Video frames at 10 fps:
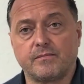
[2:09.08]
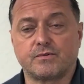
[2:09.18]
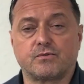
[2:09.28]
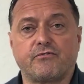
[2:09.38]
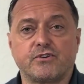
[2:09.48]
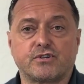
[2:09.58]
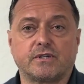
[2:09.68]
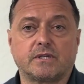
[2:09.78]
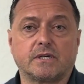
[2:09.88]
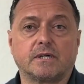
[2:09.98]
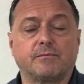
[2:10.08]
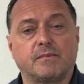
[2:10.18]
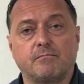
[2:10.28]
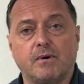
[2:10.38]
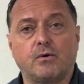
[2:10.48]
sufficient
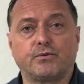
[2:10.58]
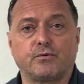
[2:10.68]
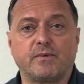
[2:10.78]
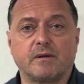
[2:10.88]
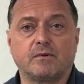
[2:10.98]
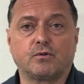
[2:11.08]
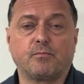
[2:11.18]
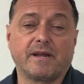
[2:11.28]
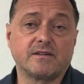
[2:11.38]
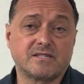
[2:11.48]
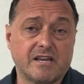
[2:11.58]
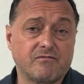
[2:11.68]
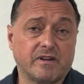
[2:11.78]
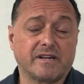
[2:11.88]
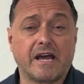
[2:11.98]
bone to be able to place
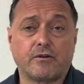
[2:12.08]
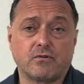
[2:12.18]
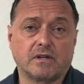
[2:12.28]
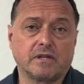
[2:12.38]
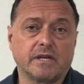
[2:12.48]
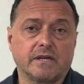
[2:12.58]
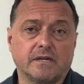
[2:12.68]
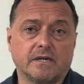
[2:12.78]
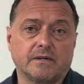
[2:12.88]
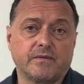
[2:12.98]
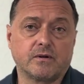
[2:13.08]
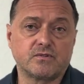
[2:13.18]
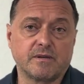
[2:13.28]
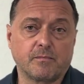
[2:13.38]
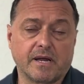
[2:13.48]
safely and accurately
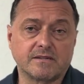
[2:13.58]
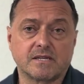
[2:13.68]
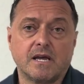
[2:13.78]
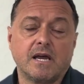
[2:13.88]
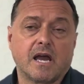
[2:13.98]
those implants.